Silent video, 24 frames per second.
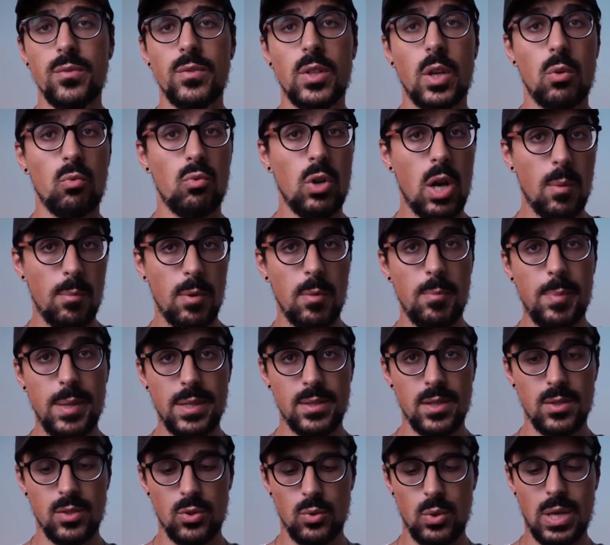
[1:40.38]
of the rubber
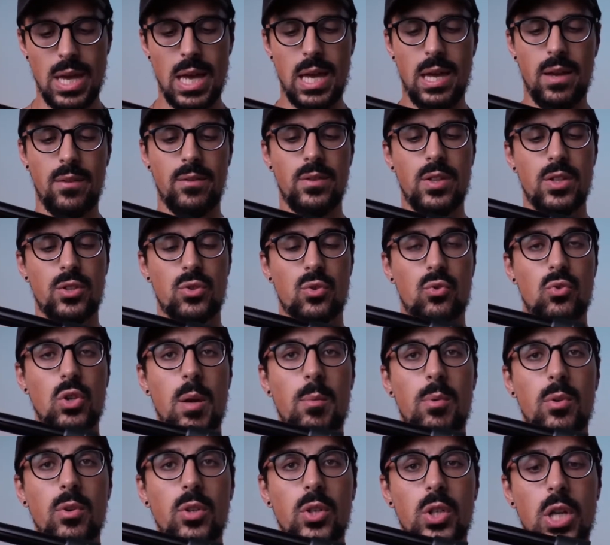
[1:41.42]
pieces, you have this
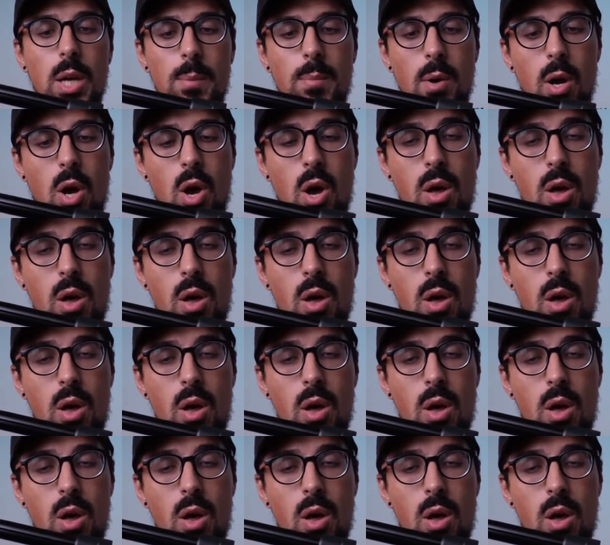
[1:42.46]
rubber grip